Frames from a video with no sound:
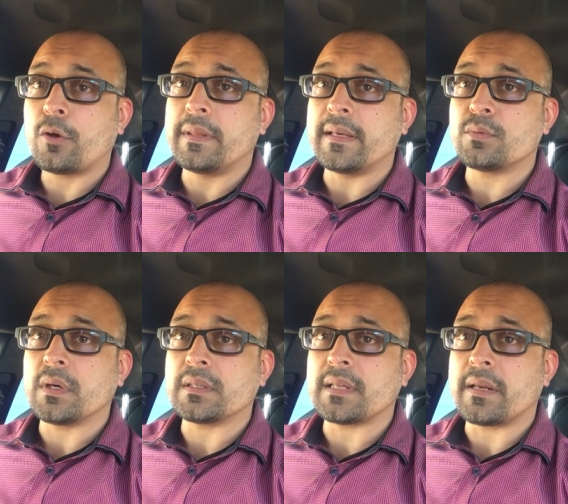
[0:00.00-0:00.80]
good things
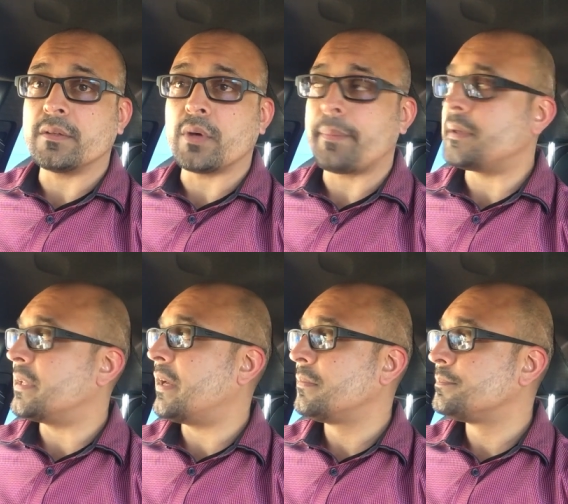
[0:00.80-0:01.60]
were starting to
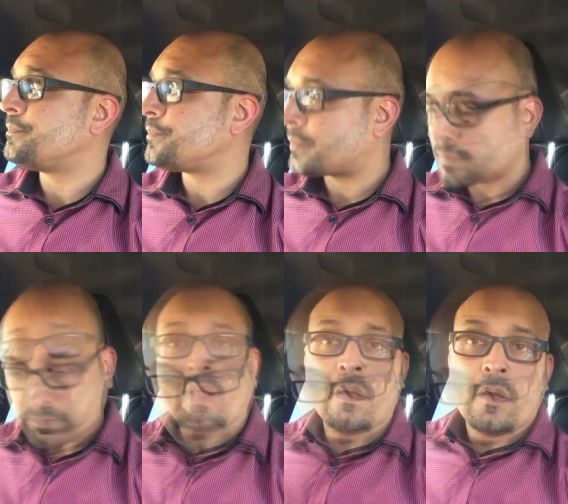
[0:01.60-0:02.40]
happen there.
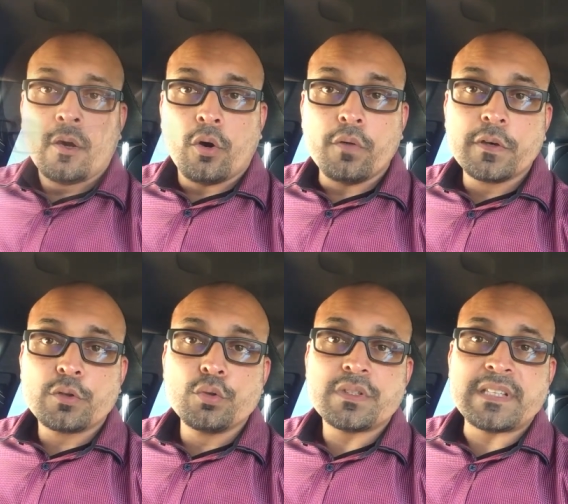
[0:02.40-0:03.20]
Over
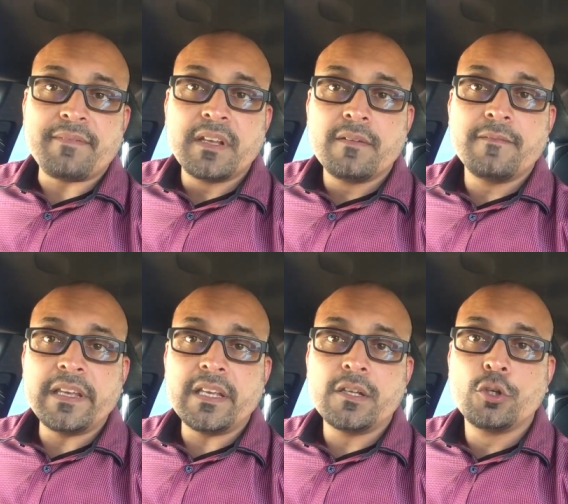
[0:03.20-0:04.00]
to
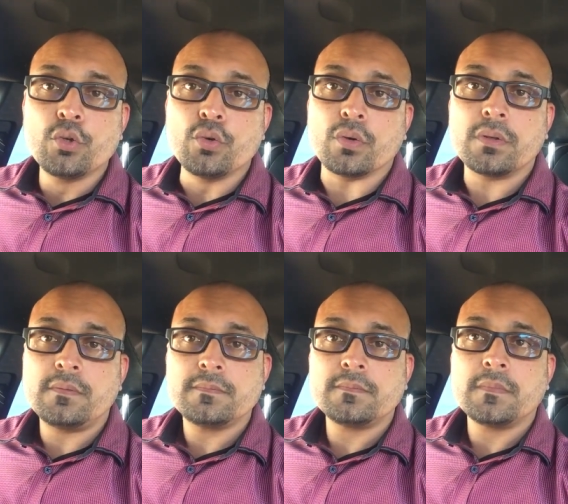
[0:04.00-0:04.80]
7V2.
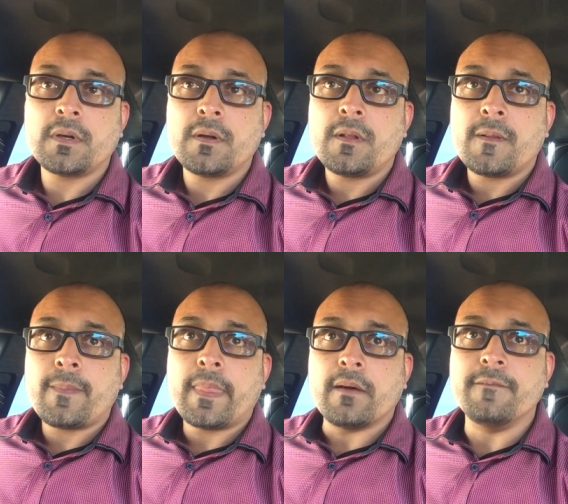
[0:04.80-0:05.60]

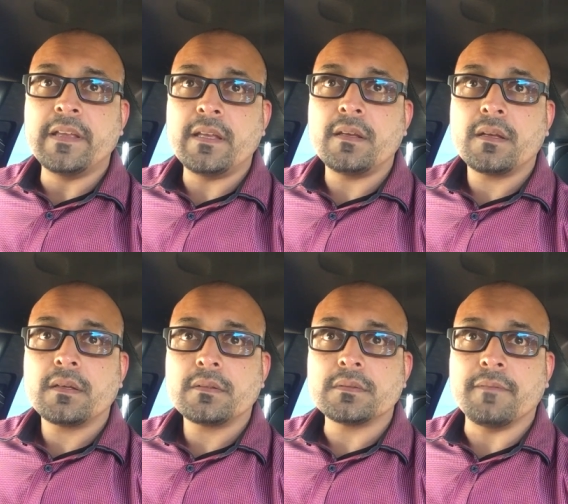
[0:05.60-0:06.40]
V,
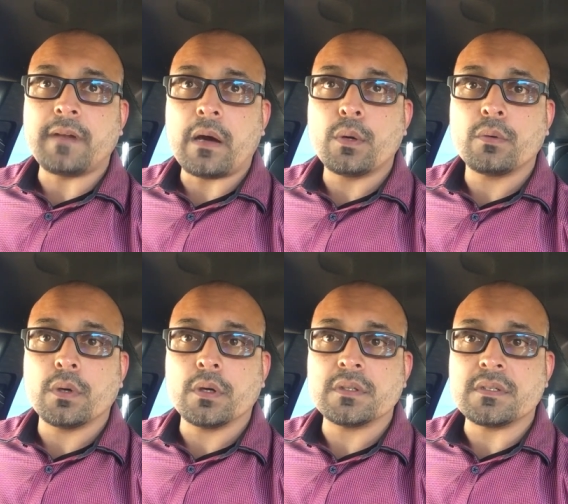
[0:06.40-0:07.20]
the flower,
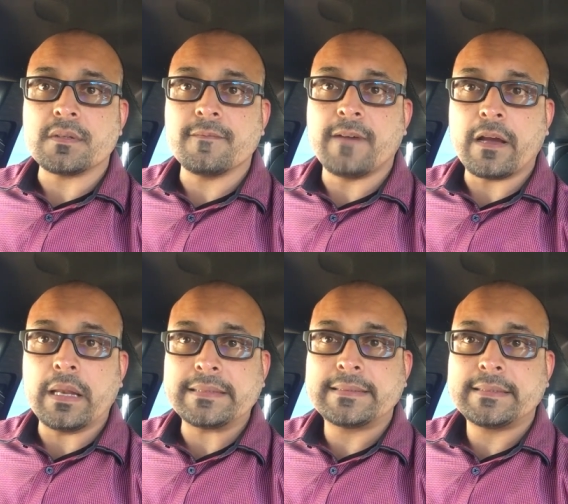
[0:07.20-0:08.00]
was
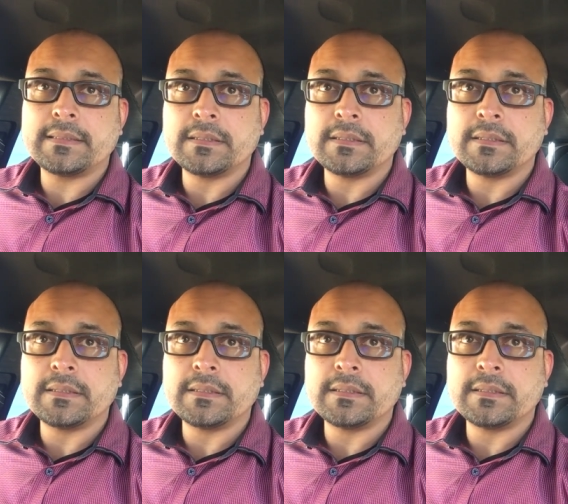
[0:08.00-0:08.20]
violet.